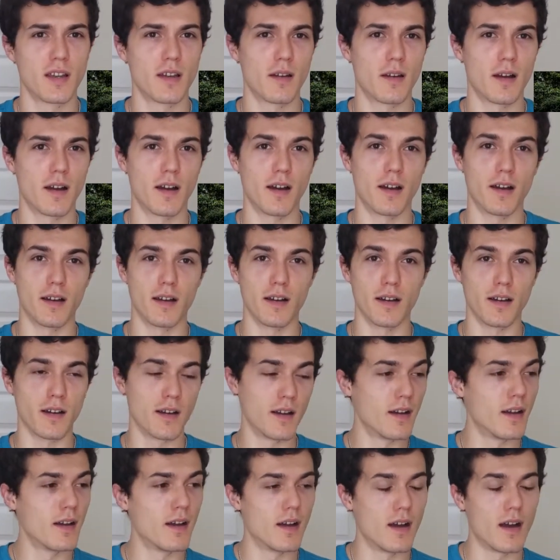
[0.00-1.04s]
Uh,
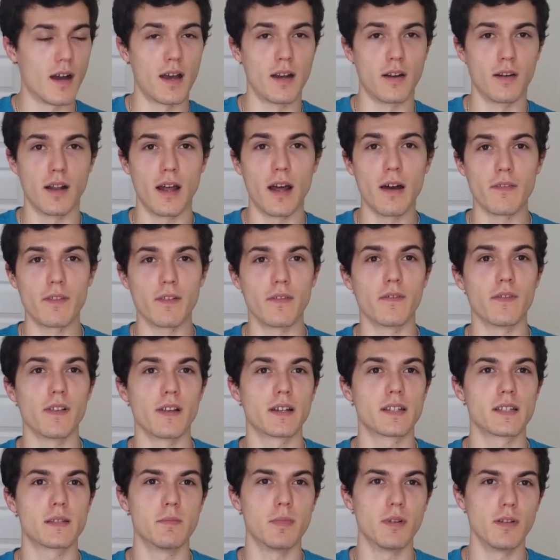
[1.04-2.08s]
I don't have the
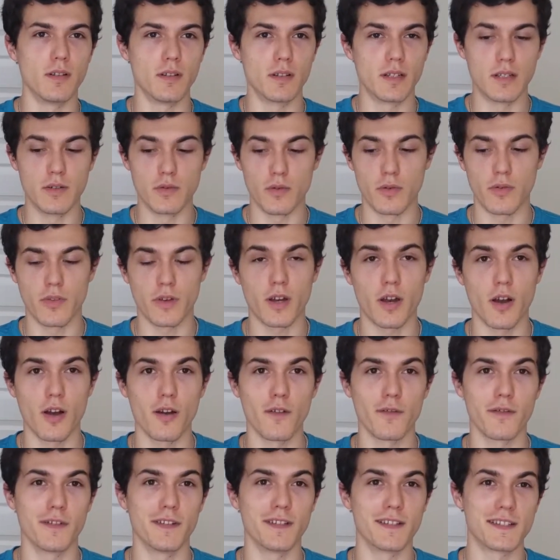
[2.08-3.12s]
flexibility nor the
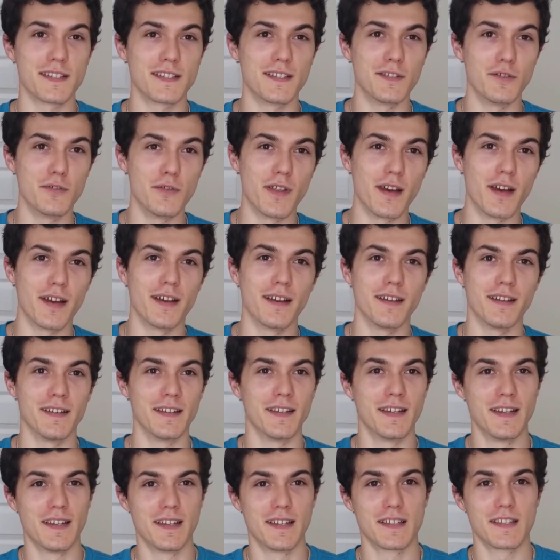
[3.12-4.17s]
confidence to do that.
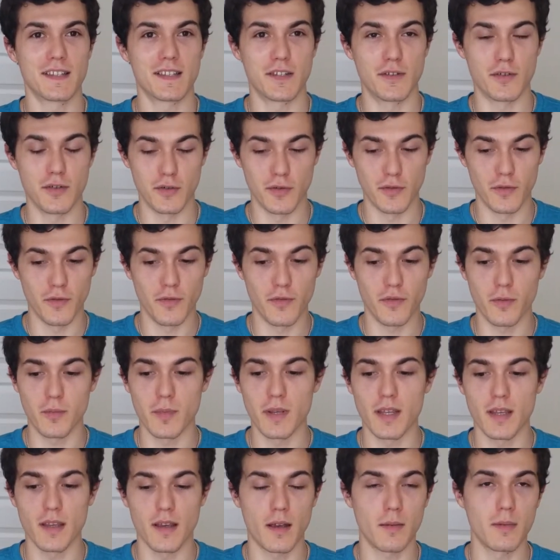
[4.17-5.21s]
So for
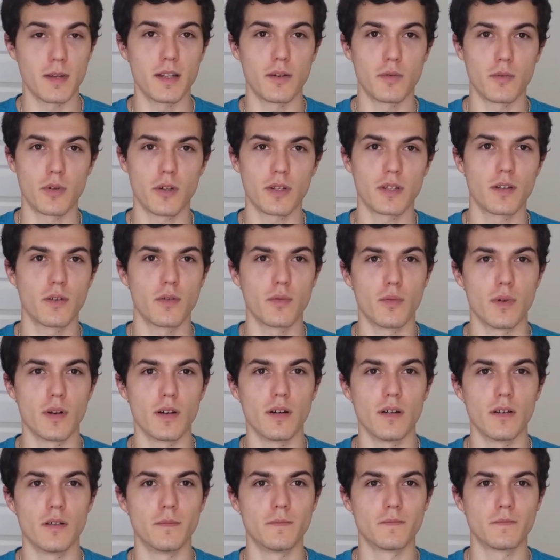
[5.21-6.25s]
me, I mean, it worked out
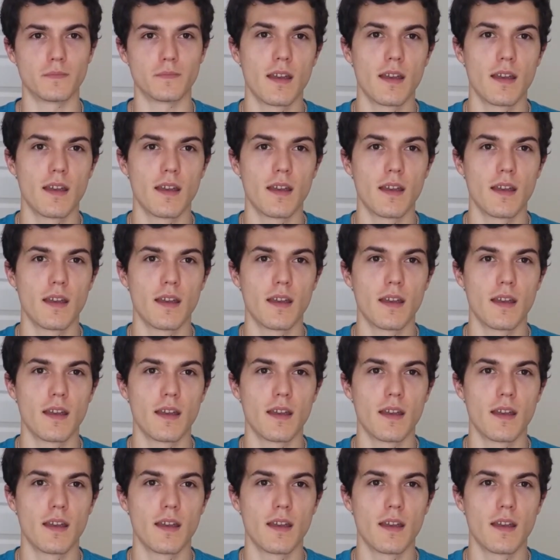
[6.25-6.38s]
well.